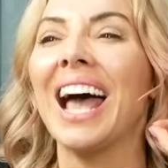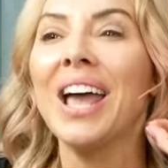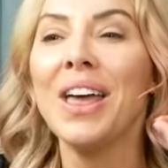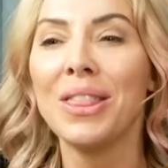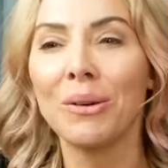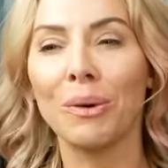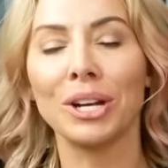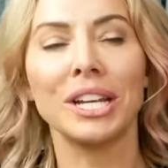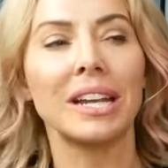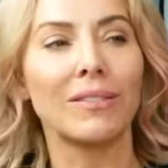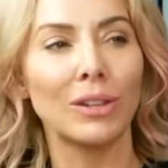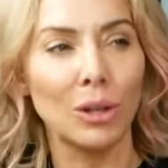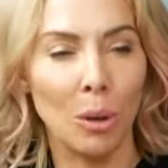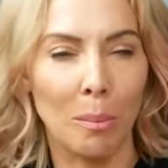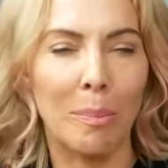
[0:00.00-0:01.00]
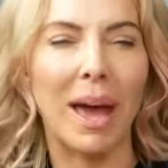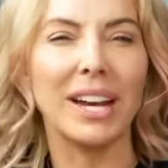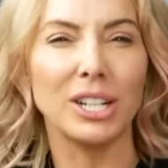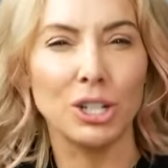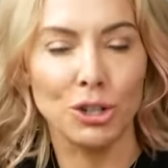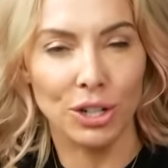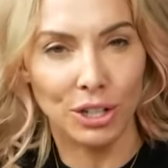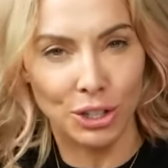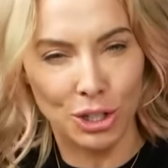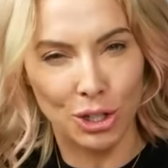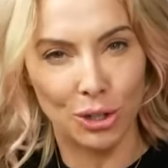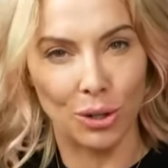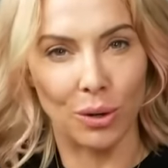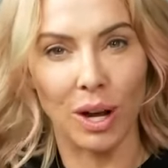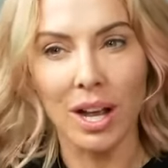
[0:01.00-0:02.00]
the one you give a little Benadryl
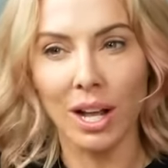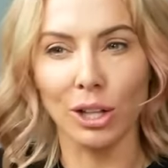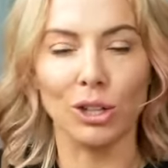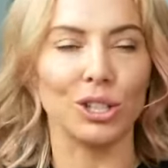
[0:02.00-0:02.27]
to, a little